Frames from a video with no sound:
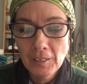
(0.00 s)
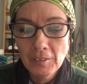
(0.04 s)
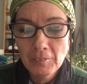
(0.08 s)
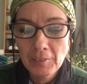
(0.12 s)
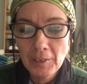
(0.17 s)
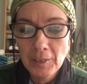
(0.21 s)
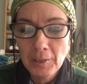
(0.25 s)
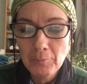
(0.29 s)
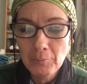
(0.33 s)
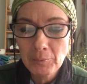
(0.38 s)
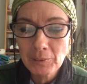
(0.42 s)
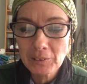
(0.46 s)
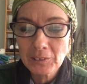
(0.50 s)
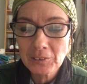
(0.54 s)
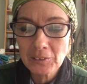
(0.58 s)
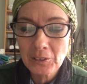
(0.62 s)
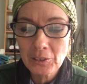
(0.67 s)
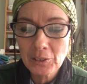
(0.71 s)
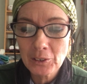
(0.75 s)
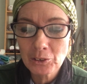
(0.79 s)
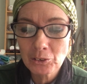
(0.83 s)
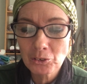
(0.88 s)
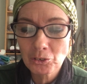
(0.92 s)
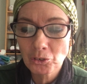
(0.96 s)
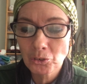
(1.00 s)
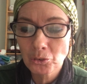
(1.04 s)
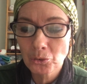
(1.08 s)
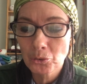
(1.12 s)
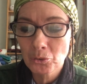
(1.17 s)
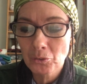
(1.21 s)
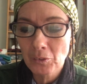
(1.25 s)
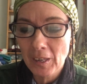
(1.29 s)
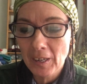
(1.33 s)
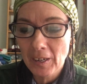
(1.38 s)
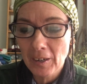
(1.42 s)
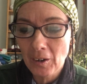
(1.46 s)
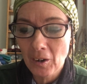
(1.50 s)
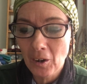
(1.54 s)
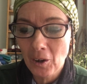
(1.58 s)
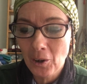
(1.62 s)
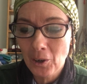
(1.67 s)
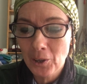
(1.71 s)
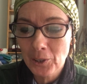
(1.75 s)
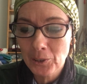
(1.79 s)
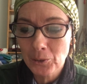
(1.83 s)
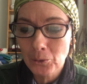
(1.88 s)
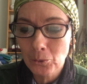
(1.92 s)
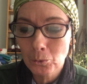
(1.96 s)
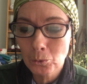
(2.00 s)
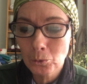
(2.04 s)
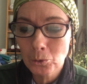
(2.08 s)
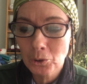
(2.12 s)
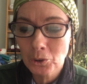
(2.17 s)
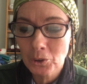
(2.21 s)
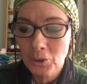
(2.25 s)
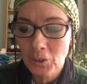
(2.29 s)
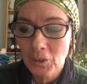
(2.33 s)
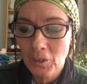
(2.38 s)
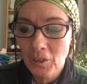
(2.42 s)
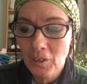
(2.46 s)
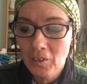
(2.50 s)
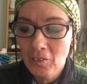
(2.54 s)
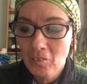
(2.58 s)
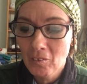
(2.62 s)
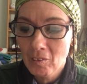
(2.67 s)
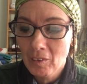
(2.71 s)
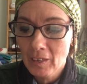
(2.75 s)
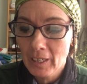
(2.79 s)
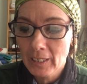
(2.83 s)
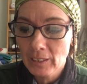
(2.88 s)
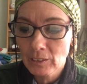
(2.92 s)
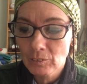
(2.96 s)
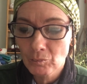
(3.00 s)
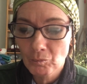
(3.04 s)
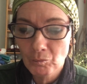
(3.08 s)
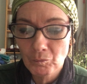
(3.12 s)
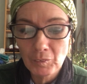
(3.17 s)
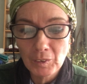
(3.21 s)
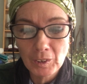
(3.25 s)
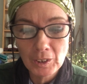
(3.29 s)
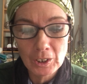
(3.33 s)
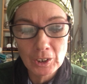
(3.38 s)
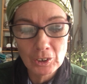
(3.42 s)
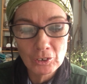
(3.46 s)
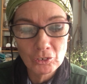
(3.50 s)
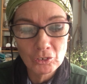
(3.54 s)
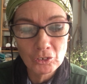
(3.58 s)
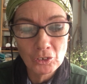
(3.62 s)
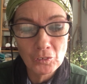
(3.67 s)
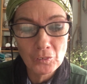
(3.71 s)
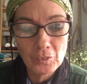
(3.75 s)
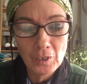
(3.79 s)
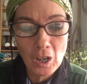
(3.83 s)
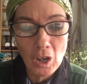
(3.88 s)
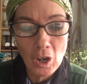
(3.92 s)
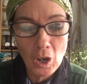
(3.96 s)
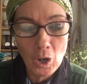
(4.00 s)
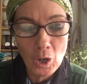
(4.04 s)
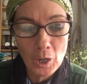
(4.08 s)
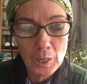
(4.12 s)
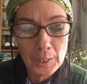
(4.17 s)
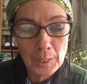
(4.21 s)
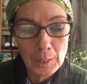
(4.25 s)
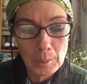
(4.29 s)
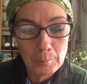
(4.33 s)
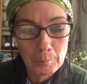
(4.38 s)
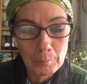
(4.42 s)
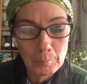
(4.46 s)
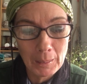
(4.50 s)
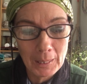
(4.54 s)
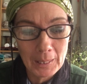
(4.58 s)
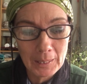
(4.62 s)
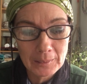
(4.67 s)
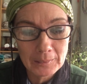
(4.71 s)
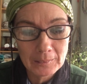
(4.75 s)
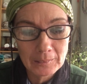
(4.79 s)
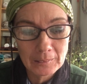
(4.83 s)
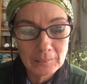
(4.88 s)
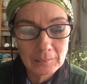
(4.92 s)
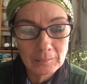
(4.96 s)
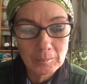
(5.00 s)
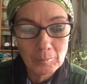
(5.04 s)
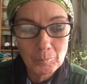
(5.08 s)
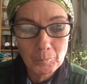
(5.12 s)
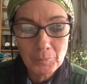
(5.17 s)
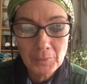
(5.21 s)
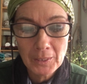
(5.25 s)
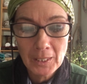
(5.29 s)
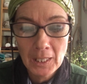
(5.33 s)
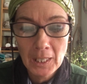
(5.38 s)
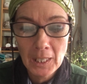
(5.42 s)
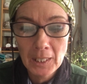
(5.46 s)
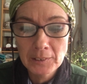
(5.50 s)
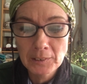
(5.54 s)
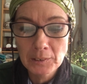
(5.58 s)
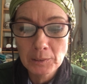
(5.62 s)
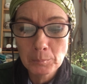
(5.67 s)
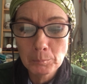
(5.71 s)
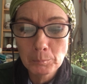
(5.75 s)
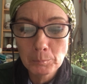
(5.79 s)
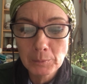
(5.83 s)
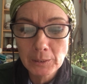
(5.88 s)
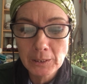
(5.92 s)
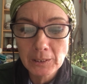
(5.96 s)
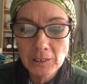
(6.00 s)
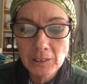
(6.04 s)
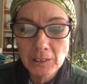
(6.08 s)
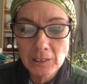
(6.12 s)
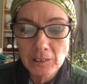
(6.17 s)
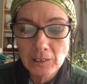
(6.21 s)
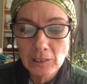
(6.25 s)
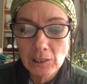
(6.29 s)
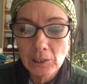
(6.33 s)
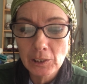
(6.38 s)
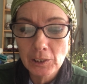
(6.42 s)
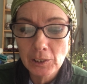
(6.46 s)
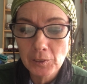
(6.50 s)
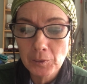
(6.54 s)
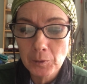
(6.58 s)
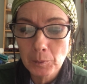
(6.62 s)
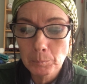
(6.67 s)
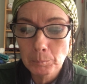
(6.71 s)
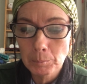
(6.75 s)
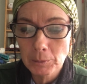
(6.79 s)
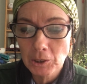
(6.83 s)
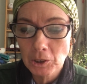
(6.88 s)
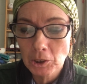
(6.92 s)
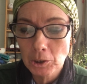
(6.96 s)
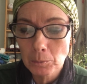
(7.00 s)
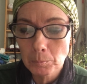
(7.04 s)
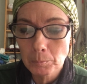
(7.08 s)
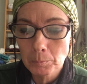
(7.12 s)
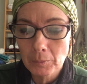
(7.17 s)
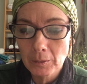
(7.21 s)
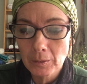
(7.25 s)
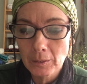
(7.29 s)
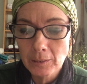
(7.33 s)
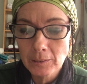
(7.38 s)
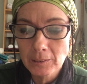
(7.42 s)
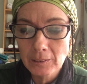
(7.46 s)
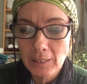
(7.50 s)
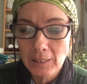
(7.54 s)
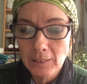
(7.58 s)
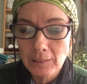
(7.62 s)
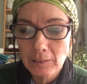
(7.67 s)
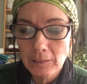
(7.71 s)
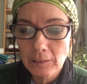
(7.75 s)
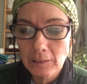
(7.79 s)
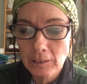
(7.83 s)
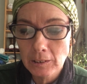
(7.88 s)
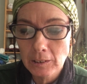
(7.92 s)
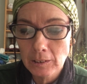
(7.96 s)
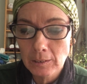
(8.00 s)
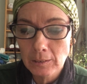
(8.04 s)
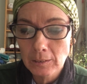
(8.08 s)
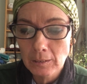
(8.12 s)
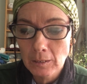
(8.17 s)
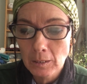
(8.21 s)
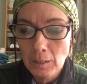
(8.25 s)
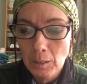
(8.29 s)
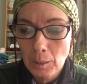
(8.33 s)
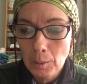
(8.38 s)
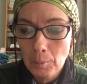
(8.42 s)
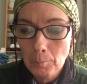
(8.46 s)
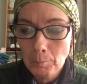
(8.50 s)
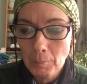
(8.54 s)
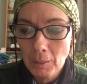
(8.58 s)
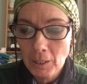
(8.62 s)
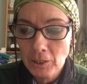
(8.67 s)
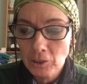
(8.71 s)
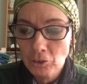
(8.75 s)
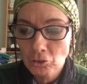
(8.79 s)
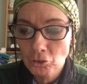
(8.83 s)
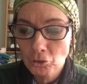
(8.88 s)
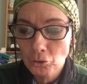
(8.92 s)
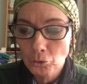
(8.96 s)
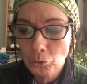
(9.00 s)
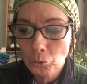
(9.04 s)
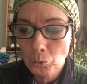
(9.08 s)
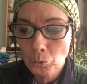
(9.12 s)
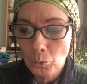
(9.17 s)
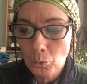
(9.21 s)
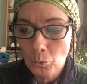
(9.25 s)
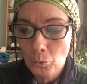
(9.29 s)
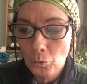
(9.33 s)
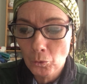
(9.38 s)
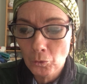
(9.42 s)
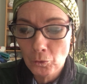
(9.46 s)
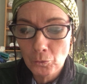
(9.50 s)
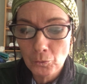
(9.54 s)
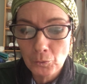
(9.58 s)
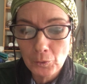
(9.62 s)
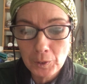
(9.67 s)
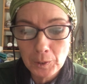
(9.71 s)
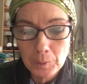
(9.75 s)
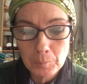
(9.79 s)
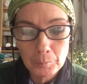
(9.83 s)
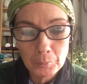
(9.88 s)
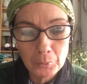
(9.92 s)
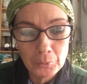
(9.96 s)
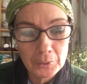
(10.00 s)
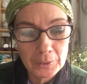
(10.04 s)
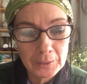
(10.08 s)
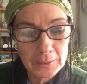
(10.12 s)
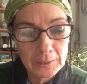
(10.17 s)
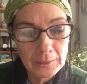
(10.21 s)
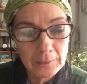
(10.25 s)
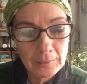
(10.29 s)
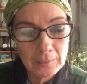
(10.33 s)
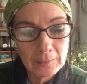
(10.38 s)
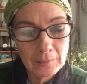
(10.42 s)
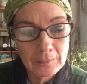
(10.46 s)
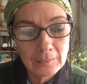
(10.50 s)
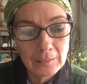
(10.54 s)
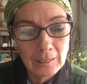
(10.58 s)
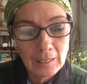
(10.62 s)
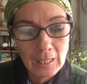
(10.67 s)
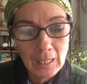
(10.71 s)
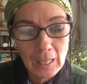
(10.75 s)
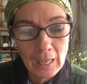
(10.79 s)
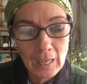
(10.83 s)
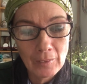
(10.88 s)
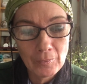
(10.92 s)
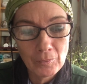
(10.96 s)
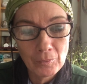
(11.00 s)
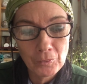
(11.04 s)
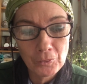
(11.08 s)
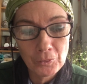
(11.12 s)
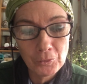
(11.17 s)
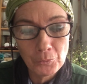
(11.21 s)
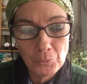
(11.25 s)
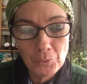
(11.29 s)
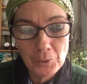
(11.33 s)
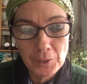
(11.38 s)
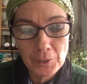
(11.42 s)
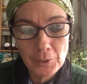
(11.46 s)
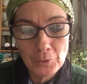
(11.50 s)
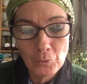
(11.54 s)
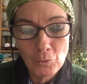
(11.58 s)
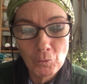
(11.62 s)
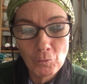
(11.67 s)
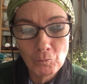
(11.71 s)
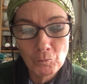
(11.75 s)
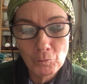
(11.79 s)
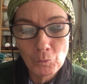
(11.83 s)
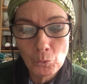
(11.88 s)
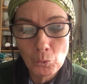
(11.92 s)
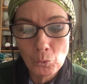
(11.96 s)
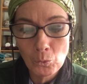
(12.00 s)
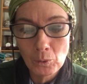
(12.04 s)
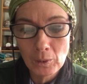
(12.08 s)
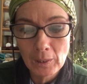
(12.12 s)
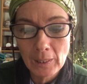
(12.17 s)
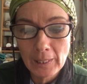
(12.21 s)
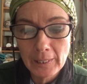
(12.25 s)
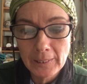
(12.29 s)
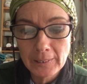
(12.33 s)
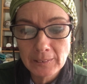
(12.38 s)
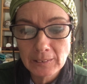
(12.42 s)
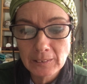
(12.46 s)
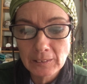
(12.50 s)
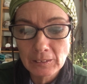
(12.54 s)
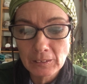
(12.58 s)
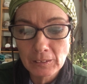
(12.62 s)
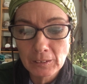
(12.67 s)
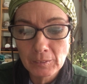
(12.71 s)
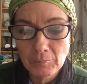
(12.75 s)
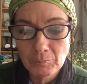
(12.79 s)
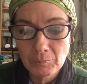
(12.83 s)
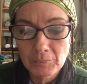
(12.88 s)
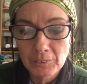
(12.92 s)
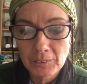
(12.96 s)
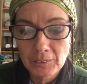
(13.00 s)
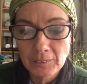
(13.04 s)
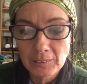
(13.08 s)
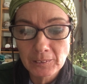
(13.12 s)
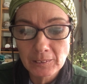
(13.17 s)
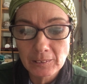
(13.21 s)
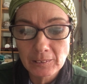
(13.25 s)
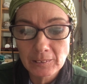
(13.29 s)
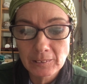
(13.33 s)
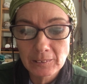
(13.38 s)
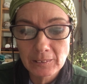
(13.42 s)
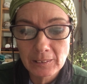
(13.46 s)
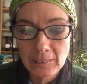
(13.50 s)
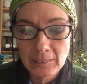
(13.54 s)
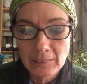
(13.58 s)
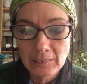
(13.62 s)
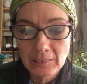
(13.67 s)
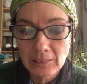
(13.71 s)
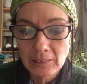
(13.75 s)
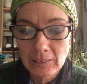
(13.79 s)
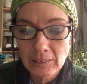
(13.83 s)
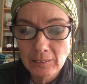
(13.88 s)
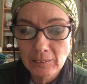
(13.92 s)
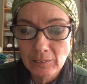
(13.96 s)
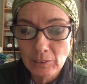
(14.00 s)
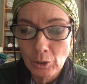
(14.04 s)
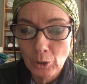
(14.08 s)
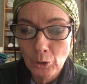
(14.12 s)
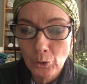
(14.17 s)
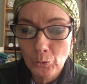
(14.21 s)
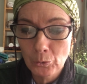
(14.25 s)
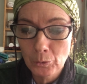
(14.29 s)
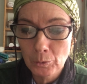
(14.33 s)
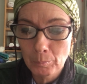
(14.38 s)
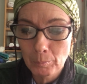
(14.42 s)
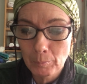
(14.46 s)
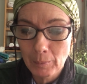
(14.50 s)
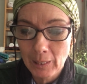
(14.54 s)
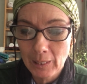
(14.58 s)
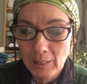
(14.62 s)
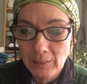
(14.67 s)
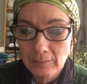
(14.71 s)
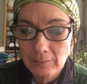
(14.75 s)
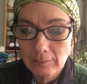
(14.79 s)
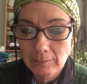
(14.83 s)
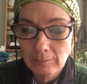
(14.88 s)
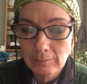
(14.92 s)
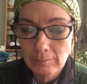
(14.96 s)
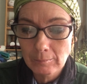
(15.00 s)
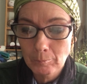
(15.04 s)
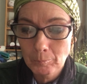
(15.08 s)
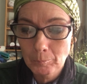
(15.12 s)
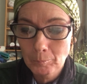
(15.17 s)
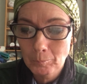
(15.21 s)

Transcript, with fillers: they returned to their high altar and finished the high mass. And immediately the bishop attended by two or three priests and three or four lay servers said his own mass.